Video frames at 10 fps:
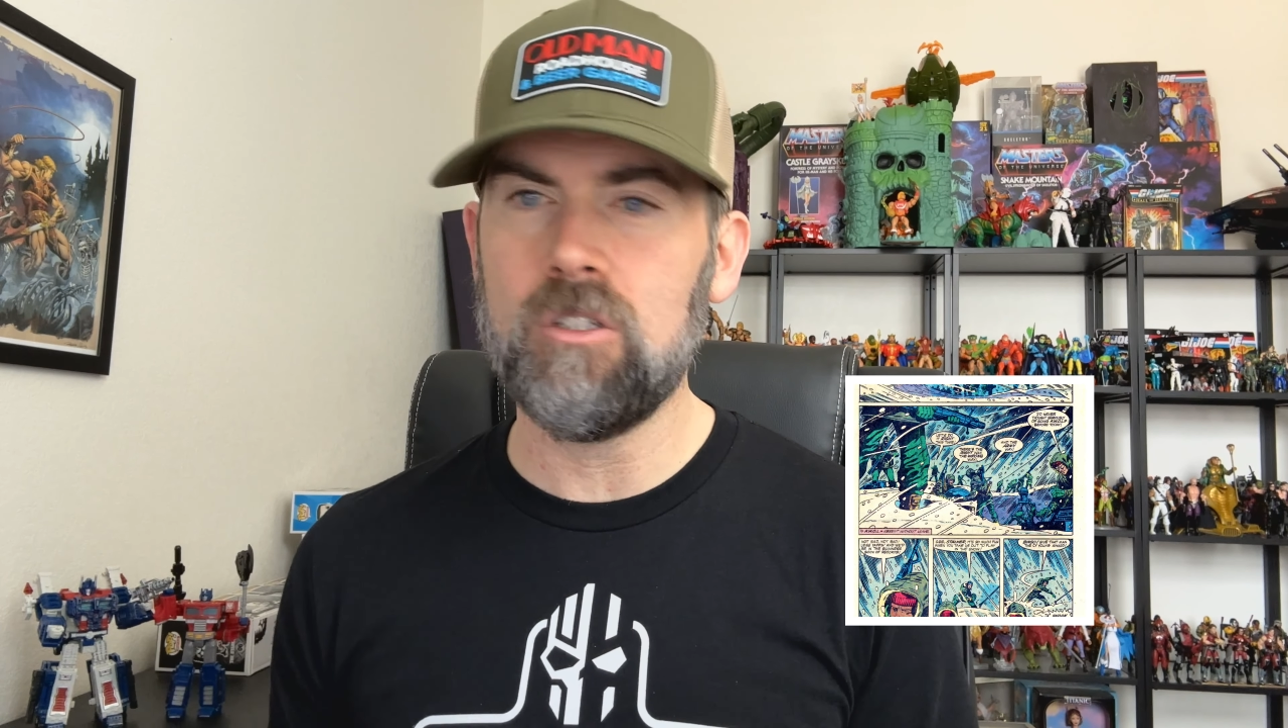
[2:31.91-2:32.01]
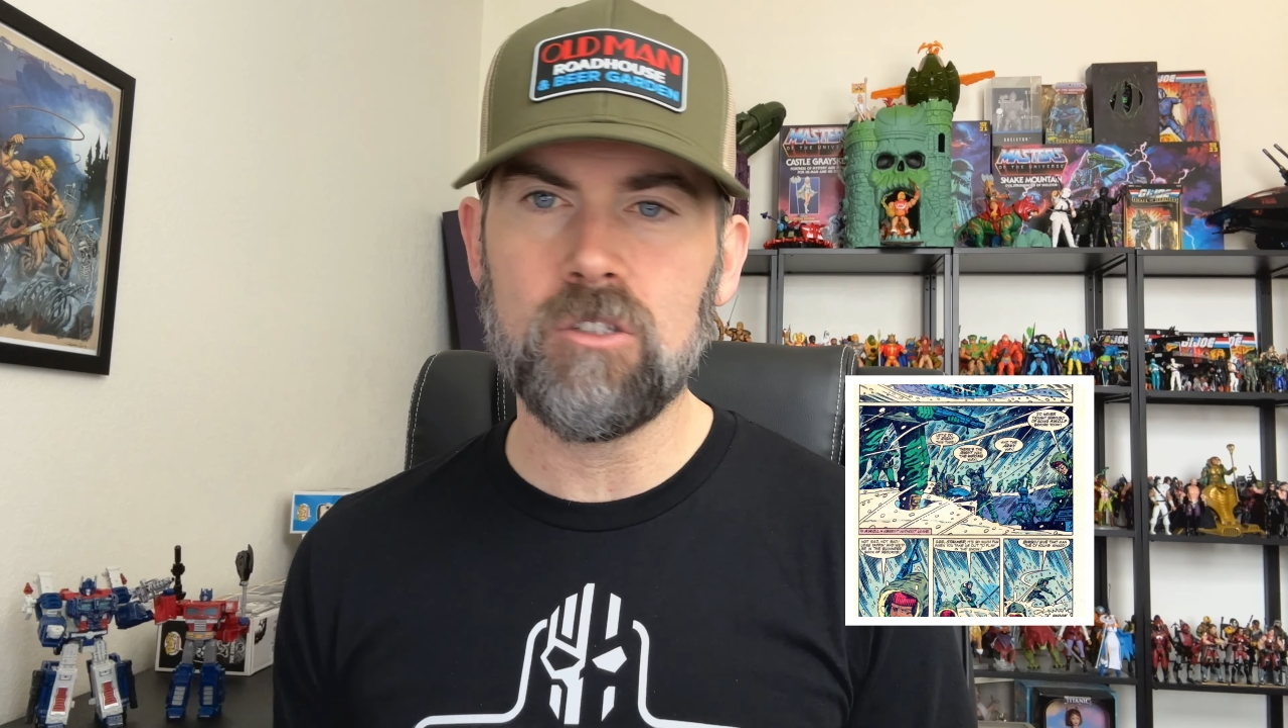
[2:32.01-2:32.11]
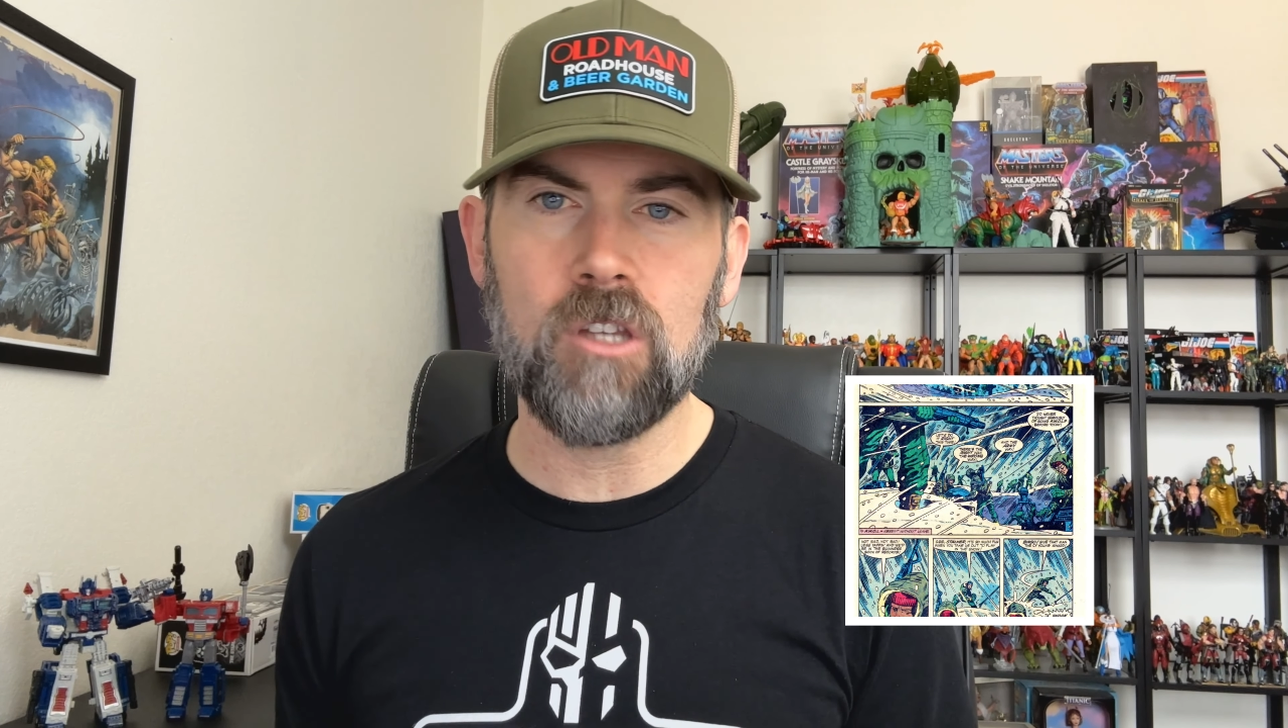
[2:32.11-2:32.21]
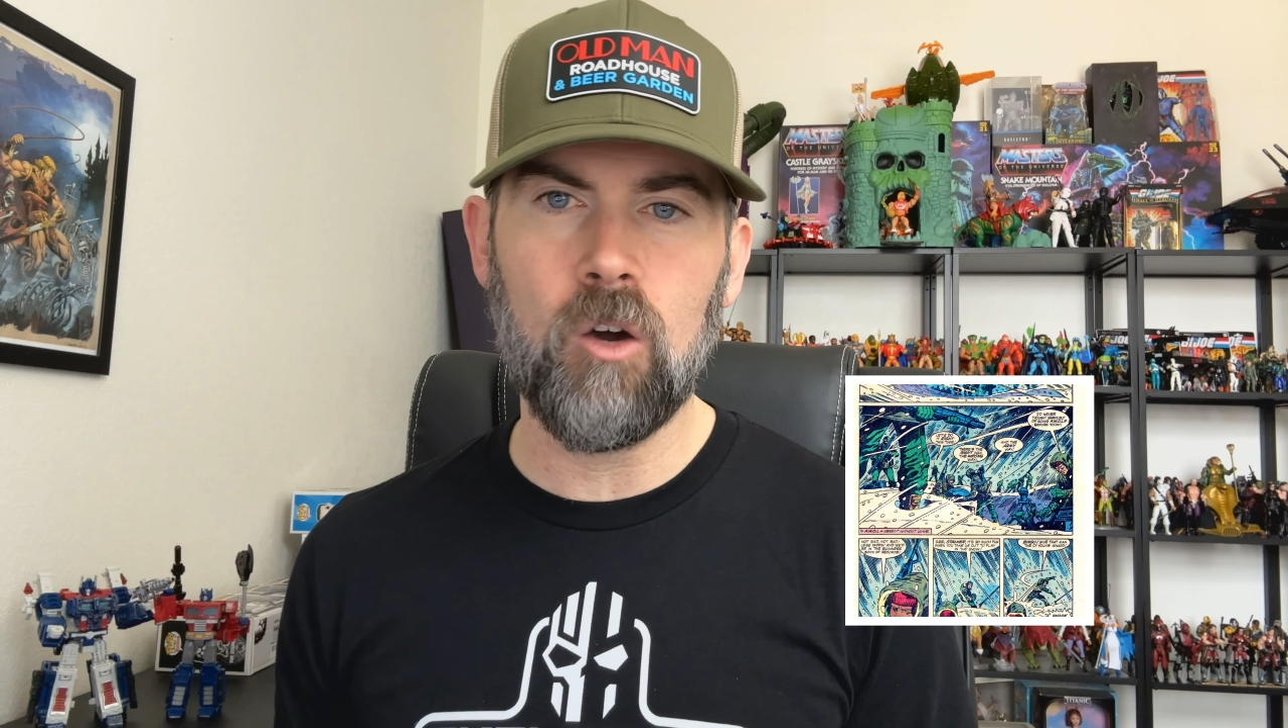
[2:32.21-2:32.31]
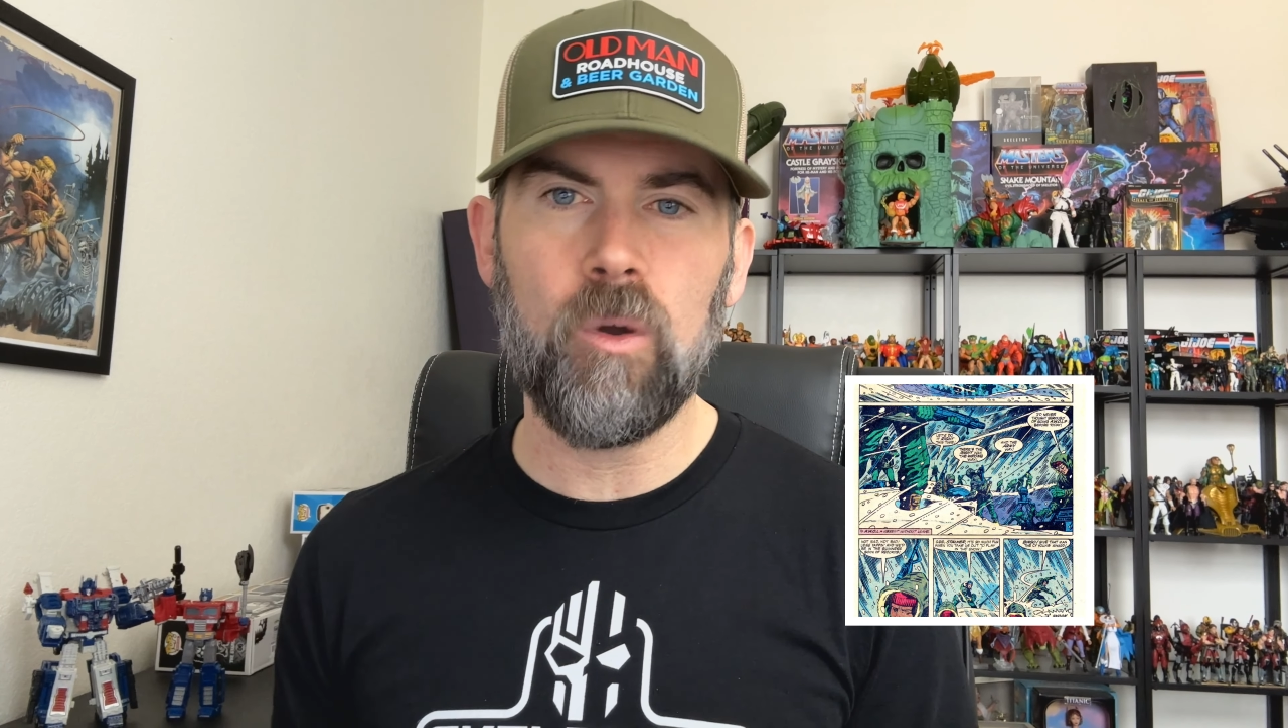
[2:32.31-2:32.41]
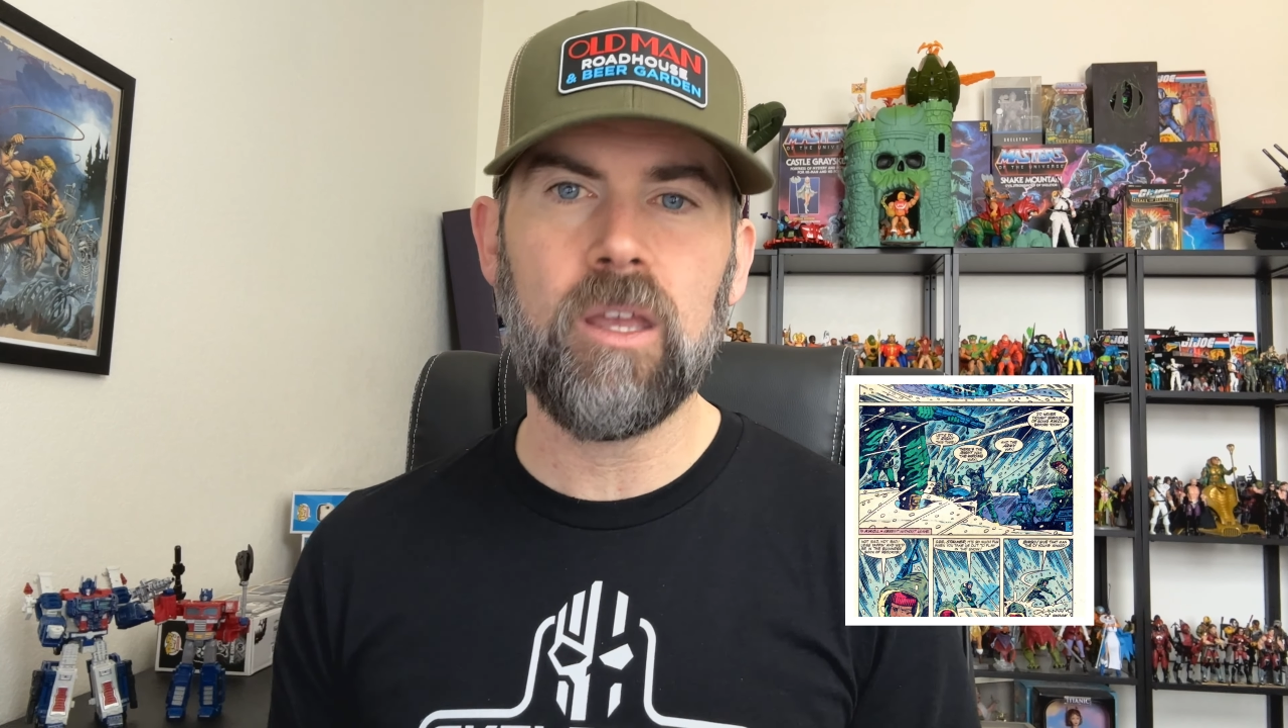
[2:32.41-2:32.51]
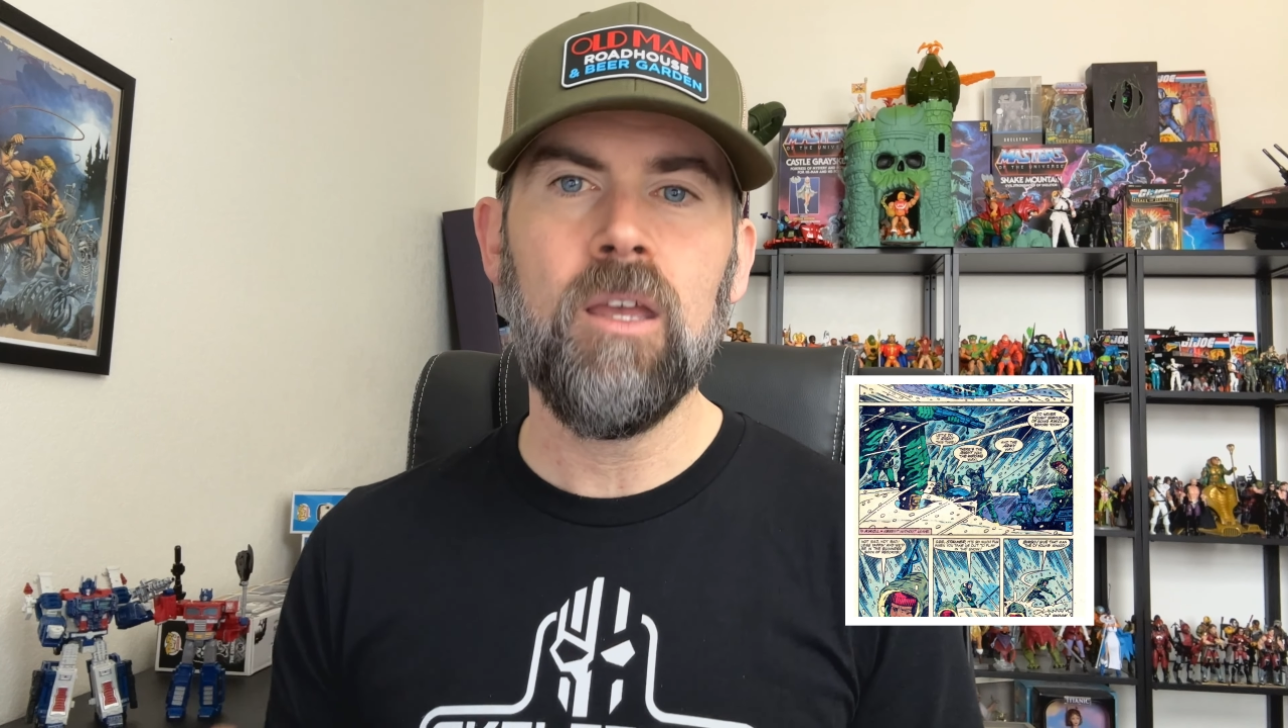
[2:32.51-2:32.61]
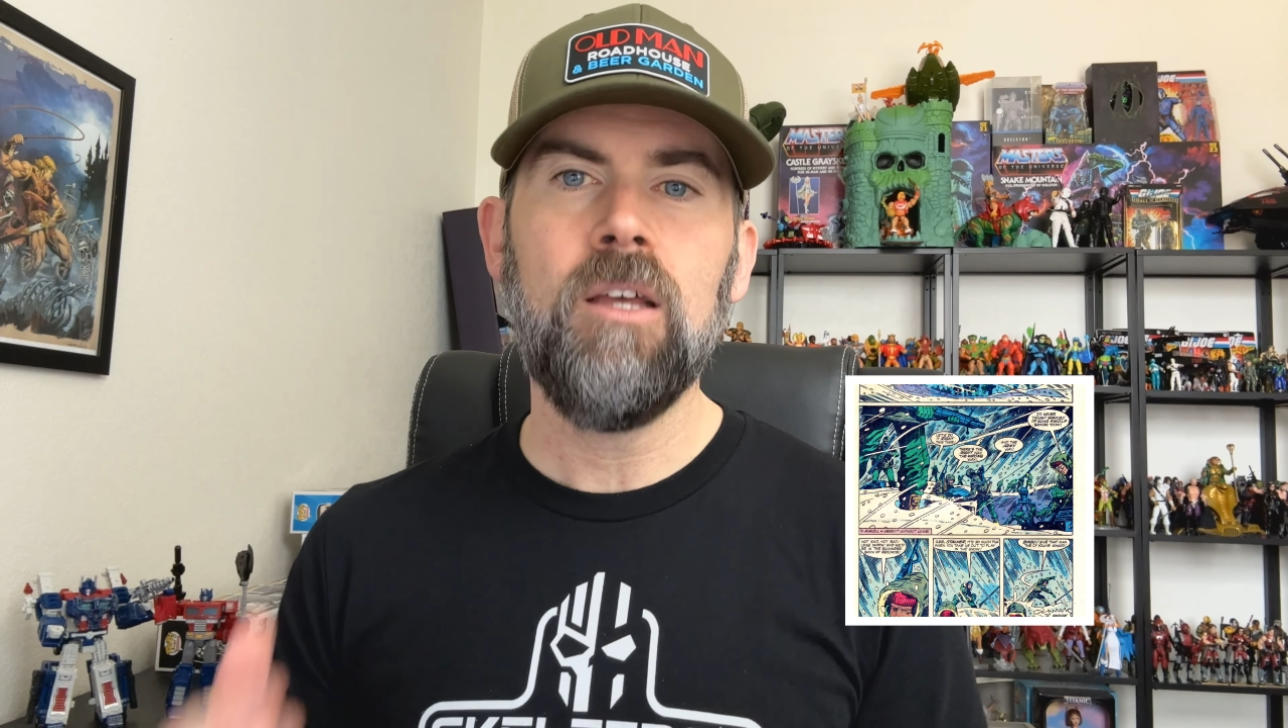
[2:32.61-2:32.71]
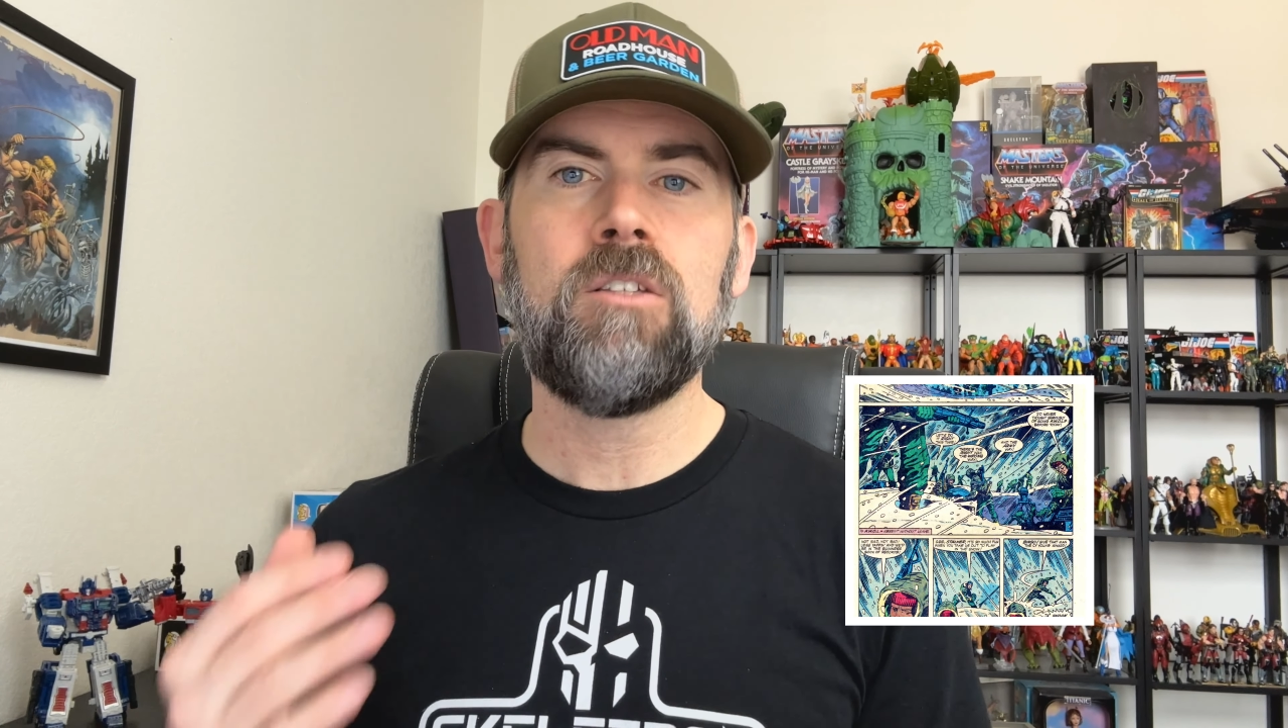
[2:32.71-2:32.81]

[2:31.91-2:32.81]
is going.